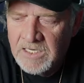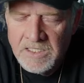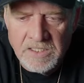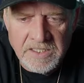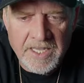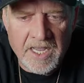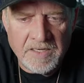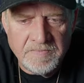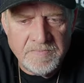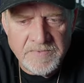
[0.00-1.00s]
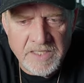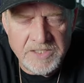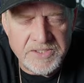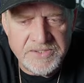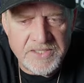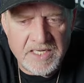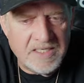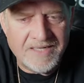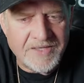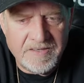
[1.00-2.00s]
Yeah, it should say,
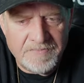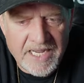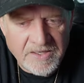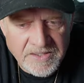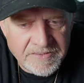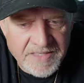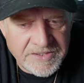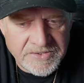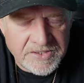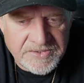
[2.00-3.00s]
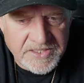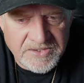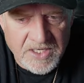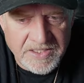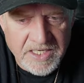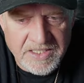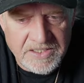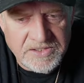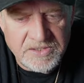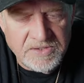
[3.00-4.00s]
not that it matters, because it should say John Kennedy
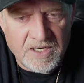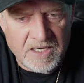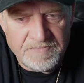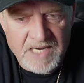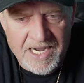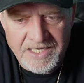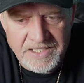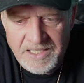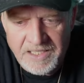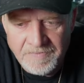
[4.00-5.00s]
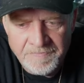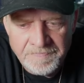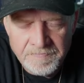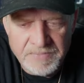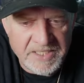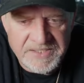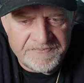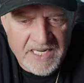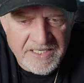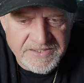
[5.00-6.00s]
Jr. on my ID, but it's
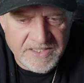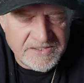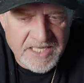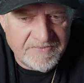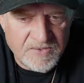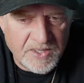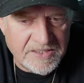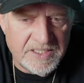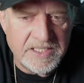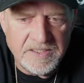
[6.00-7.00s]
fake. It says David Quigley.